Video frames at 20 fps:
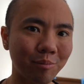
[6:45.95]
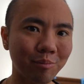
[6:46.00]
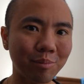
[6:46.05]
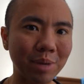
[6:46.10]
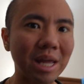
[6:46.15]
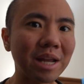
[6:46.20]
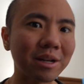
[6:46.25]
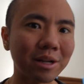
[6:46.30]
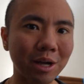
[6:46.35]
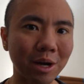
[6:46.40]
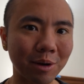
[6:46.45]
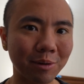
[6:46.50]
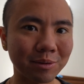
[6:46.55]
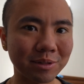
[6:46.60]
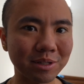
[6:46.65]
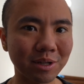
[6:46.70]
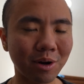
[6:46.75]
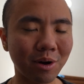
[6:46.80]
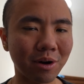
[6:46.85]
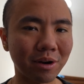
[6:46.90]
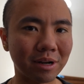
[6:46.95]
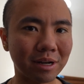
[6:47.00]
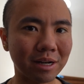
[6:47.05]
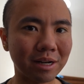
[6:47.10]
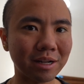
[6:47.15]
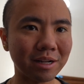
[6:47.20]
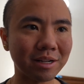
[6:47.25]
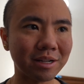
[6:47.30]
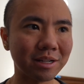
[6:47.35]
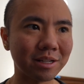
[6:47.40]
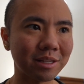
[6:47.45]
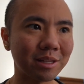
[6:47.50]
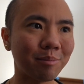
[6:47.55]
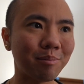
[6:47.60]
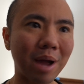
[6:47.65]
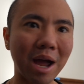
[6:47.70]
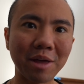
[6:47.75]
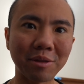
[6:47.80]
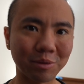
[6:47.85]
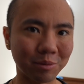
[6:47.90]
pin codes on the
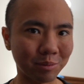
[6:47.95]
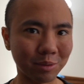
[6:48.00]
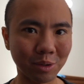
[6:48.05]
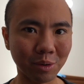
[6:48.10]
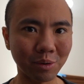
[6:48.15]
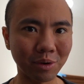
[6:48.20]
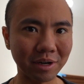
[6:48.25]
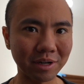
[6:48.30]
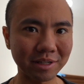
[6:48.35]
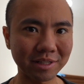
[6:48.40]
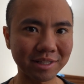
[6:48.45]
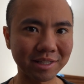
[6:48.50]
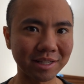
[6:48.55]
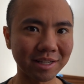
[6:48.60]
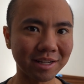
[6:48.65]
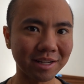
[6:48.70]
bathroom doors.